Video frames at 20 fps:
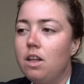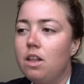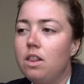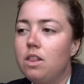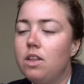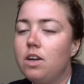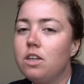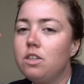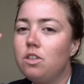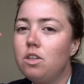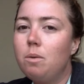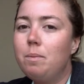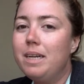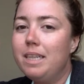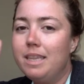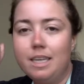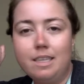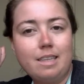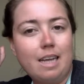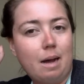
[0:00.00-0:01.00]
there are so many
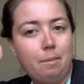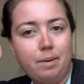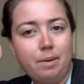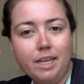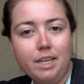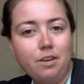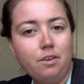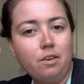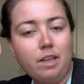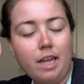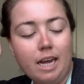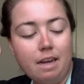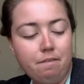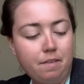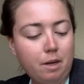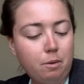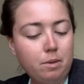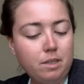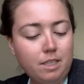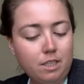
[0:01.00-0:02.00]
things happening in your life,
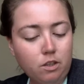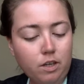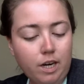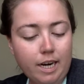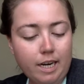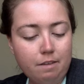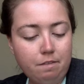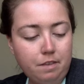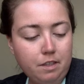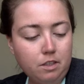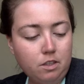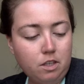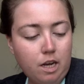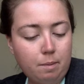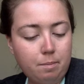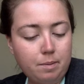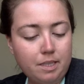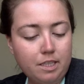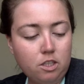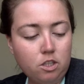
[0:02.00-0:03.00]
it would still kind of feel
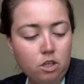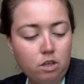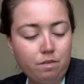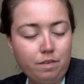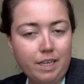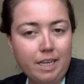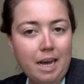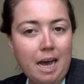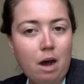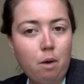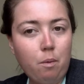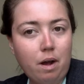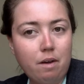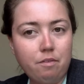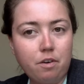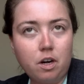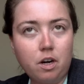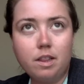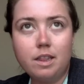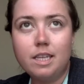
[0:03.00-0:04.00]
topsy-turvy.
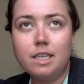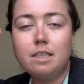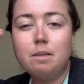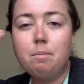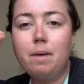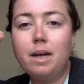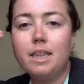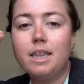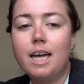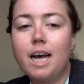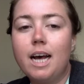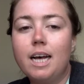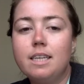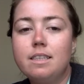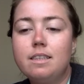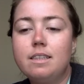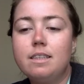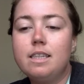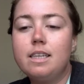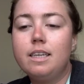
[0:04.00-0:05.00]
However, this month
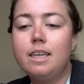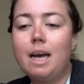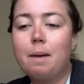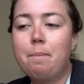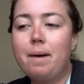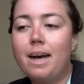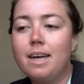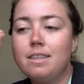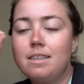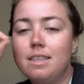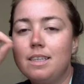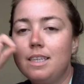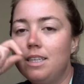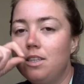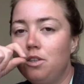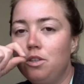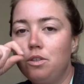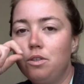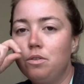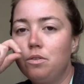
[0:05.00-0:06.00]
has the capacity
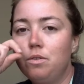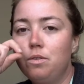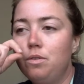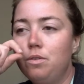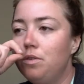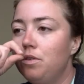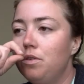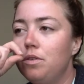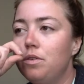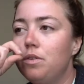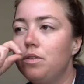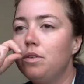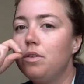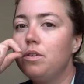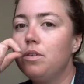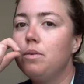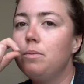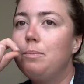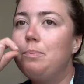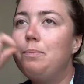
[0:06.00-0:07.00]
to
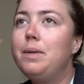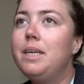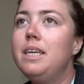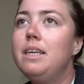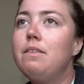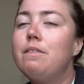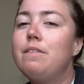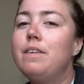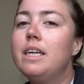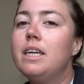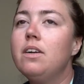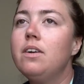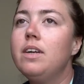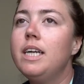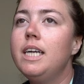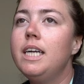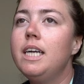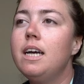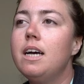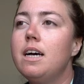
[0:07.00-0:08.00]
be
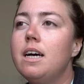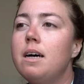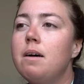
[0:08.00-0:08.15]
very,